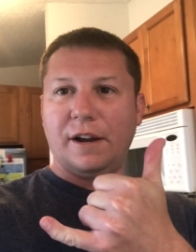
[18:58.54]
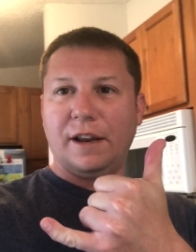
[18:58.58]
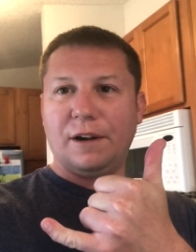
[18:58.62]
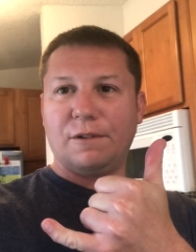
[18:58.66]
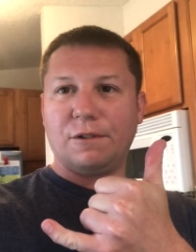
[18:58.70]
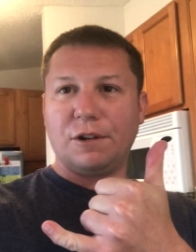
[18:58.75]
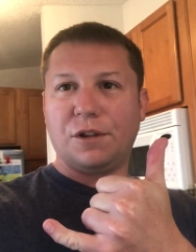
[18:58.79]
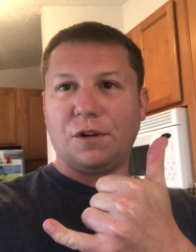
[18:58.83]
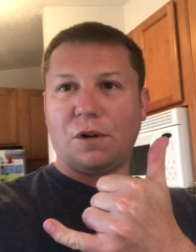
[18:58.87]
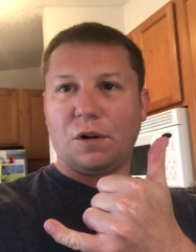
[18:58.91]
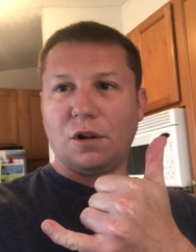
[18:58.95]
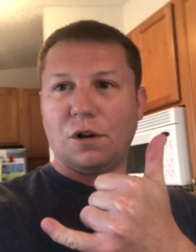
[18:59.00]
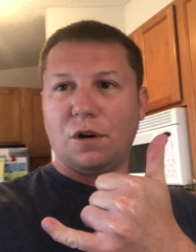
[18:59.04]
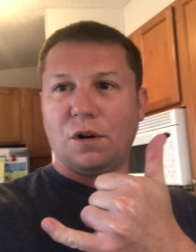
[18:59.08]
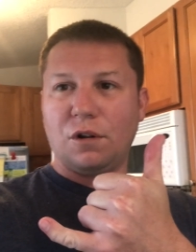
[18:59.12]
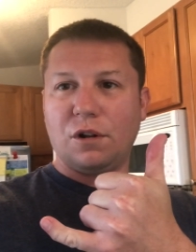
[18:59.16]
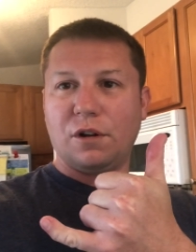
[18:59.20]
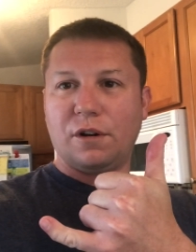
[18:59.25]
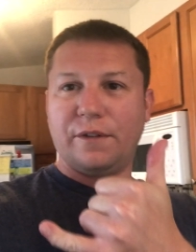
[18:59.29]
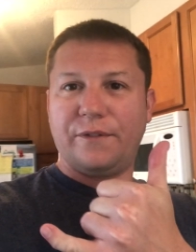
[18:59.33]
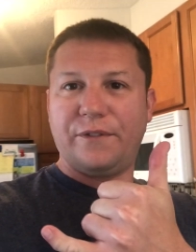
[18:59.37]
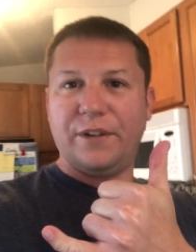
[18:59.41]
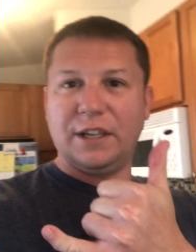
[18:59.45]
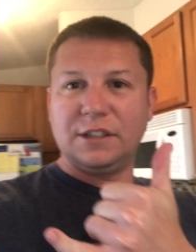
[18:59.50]
here with Holo
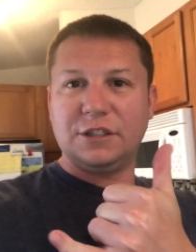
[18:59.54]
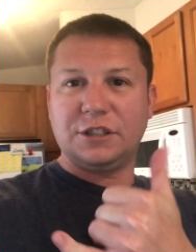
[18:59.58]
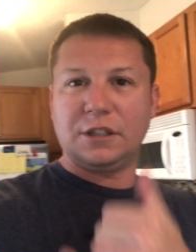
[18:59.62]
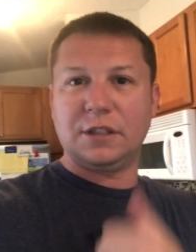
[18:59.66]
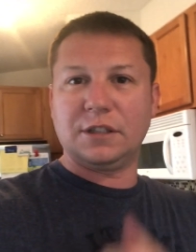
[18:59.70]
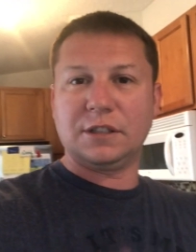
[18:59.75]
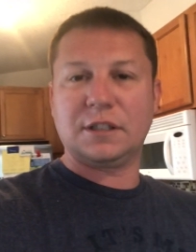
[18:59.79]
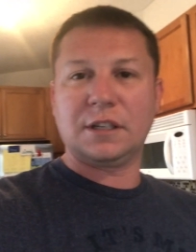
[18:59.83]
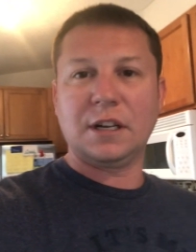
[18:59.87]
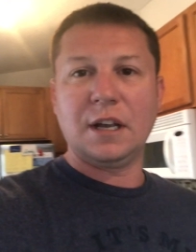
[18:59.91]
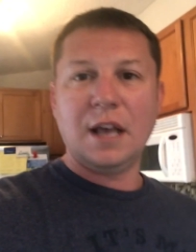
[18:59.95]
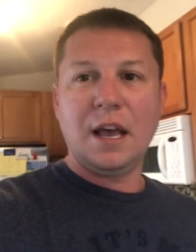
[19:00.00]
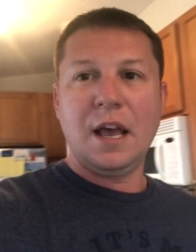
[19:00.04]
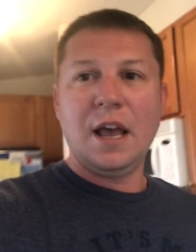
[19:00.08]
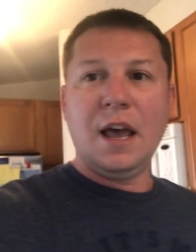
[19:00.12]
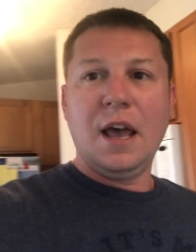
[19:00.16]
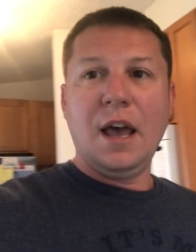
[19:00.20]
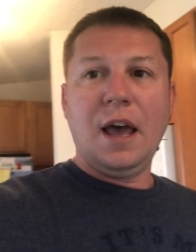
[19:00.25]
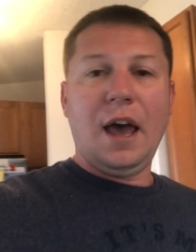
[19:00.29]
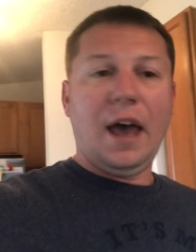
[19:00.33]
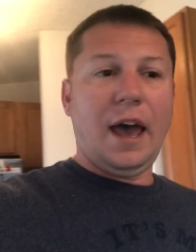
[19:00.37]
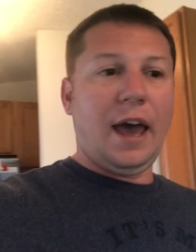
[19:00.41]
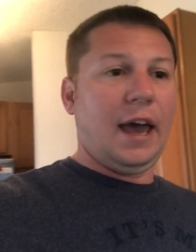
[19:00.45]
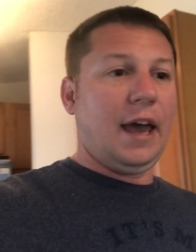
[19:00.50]
Holo Adventures,
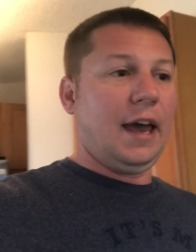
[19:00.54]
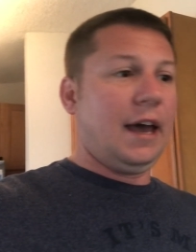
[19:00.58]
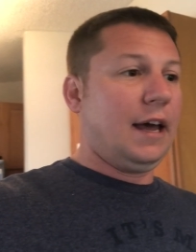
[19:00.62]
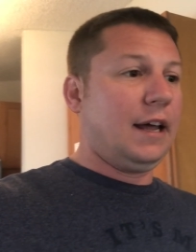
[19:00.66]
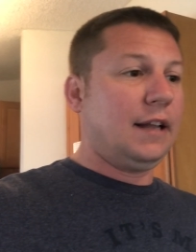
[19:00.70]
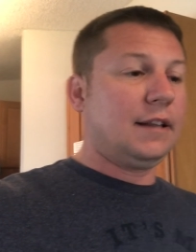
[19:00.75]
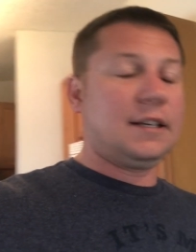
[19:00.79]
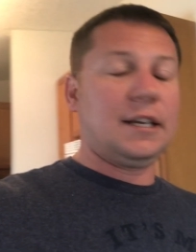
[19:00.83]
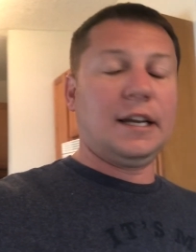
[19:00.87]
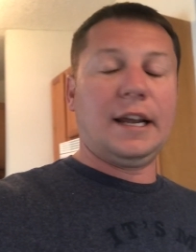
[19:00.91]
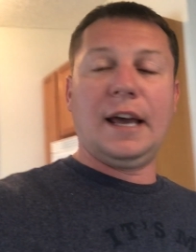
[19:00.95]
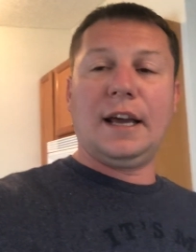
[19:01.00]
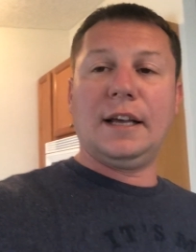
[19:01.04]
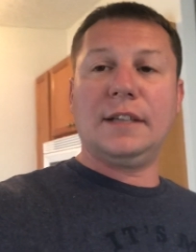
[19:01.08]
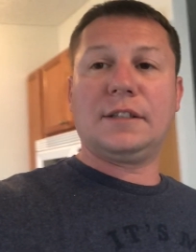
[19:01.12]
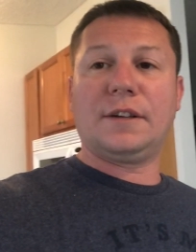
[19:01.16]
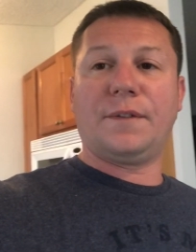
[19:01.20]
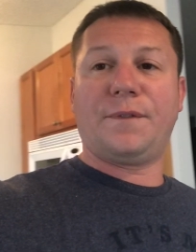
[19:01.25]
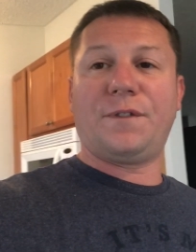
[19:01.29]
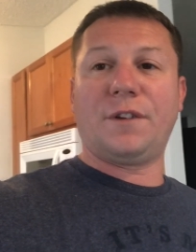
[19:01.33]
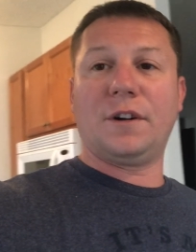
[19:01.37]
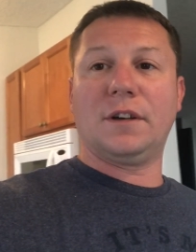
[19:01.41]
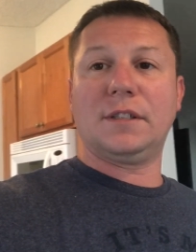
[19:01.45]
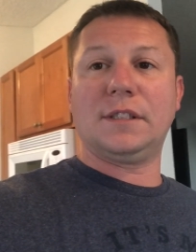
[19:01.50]
and today is the
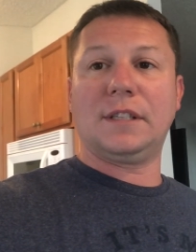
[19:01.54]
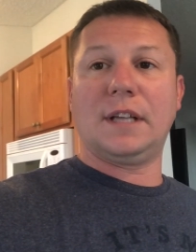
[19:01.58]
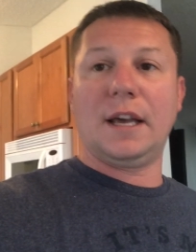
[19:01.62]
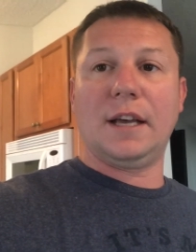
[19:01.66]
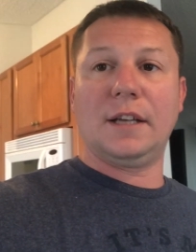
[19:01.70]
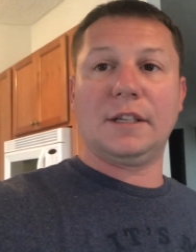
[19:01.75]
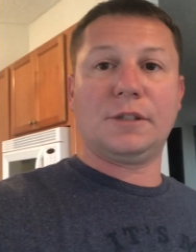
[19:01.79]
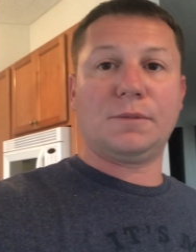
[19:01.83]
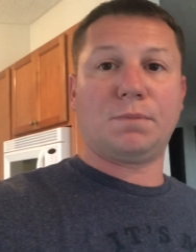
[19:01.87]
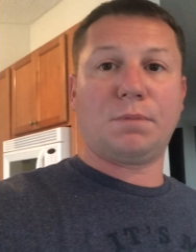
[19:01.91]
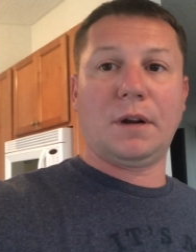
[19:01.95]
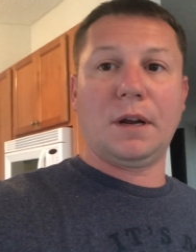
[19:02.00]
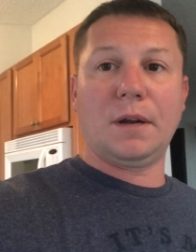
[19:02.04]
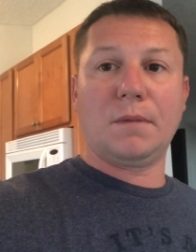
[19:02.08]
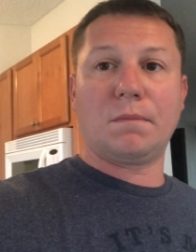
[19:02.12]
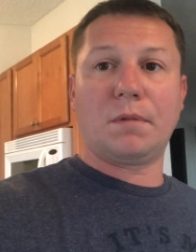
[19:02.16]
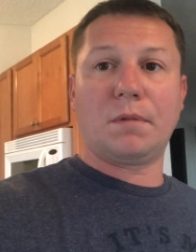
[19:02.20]
first day of spring